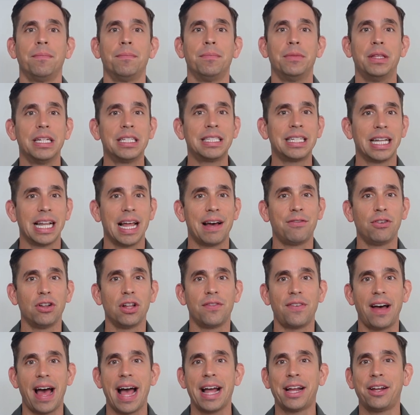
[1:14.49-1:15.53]
This level
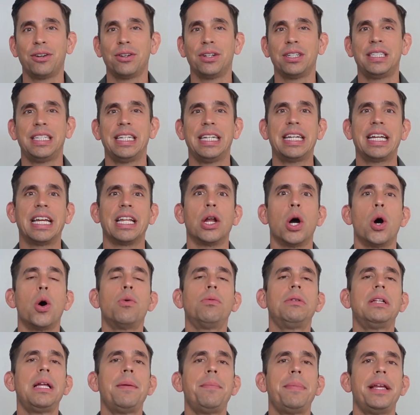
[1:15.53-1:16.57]
of accuracy can
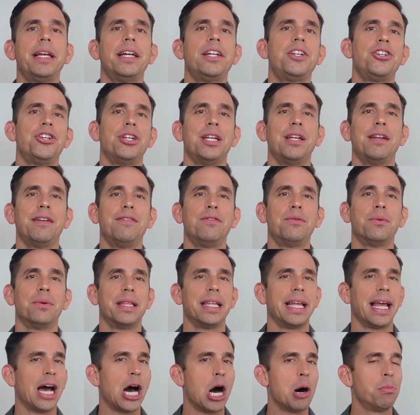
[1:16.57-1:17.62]
only be achieved with
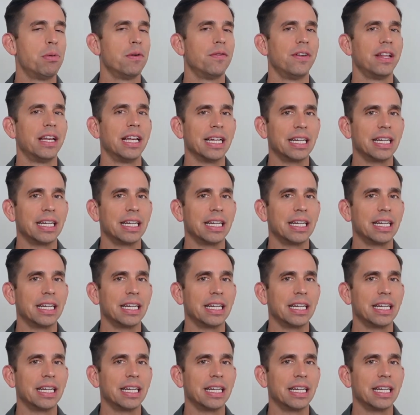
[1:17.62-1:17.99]
the help of an